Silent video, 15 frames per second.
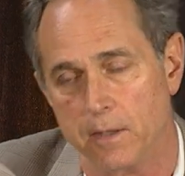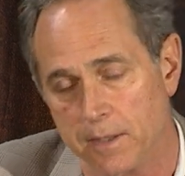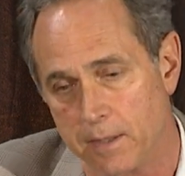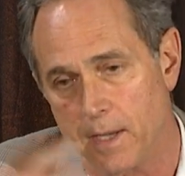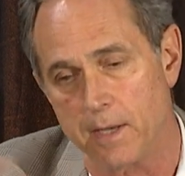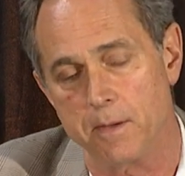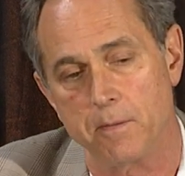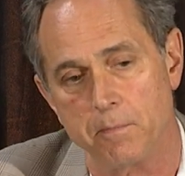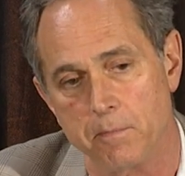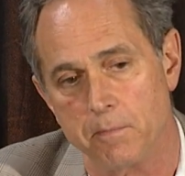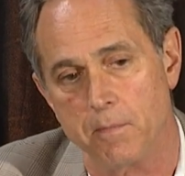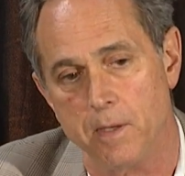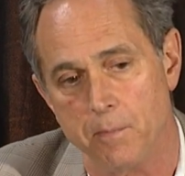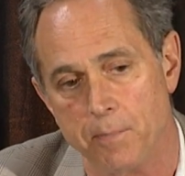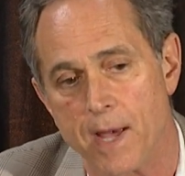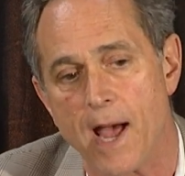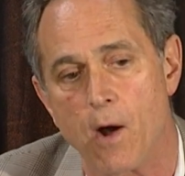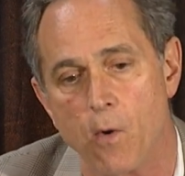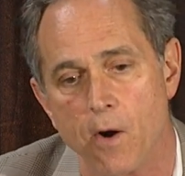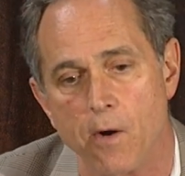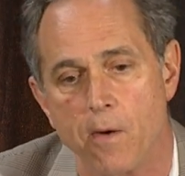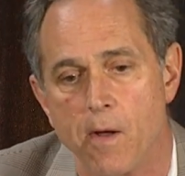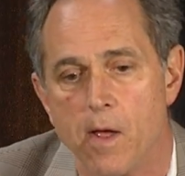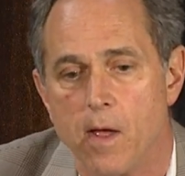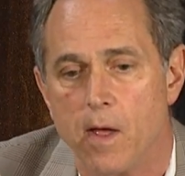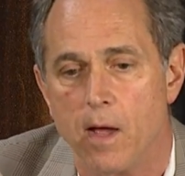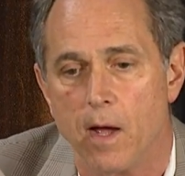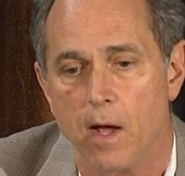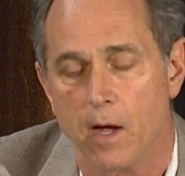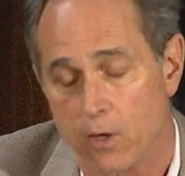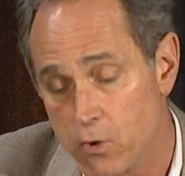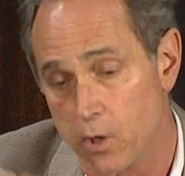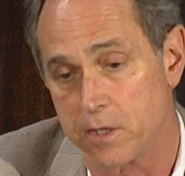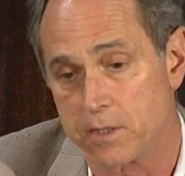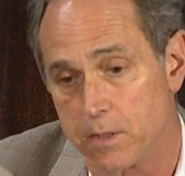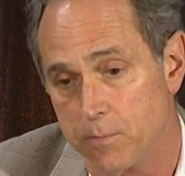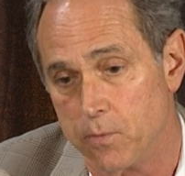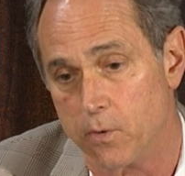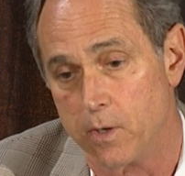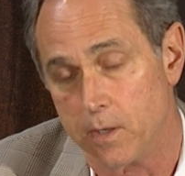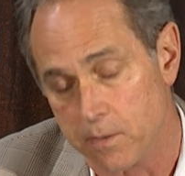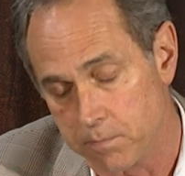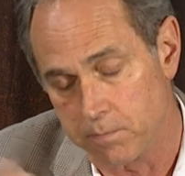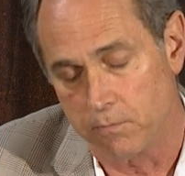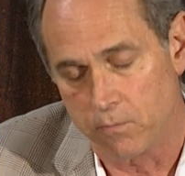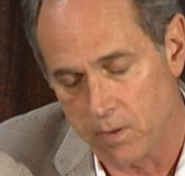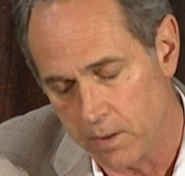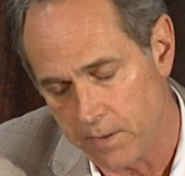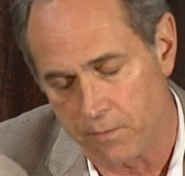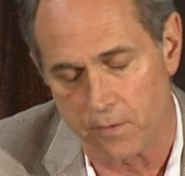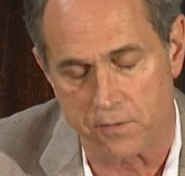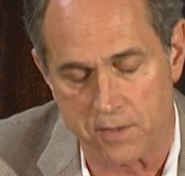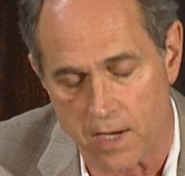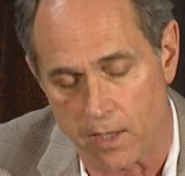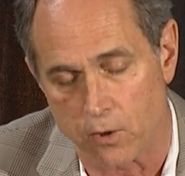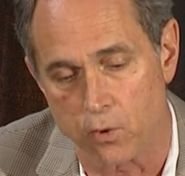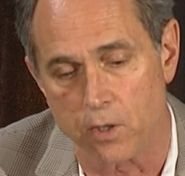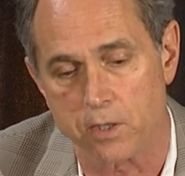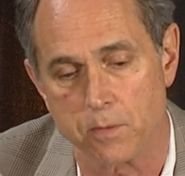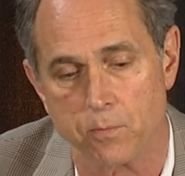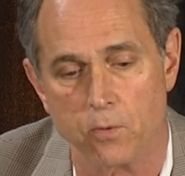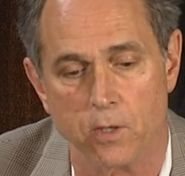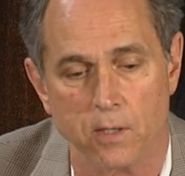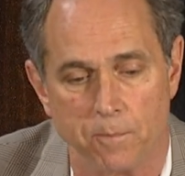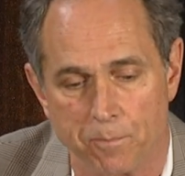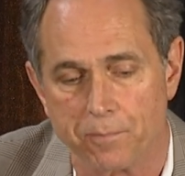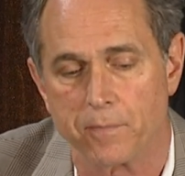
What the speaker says: get in power across the board, well, even if it's not across the board,